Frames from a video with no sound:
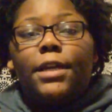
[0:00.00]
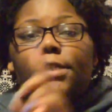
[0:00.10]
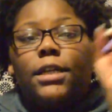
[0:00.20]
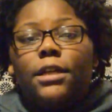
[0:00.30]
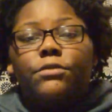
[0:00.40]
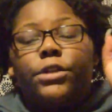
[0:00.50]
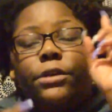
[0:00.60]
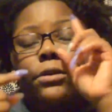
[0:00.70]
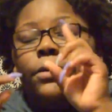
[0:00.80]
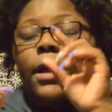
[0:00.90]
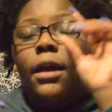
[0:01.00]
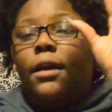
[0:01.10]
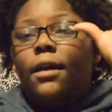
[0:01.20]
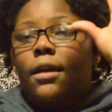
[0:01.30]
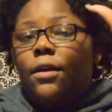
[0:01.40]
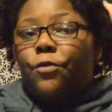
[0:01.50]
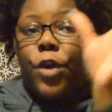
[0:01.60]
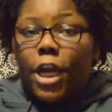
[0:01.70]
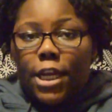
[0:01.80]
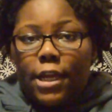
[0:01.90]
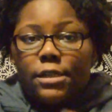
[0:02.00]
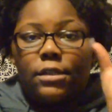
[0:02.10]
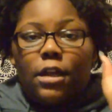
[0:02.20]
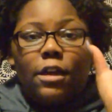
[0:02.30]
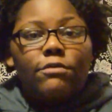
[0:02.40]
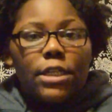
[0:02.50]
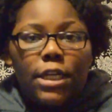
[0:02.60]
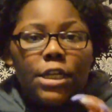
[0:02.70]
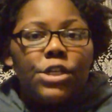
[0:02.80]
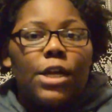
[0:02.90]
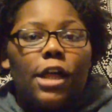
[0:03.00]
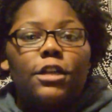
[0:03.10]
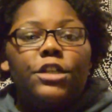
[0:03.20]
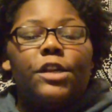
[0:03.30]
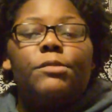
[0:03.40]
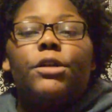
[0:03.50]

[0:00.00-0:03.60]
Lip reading: because it gives you ratings of each scholarship.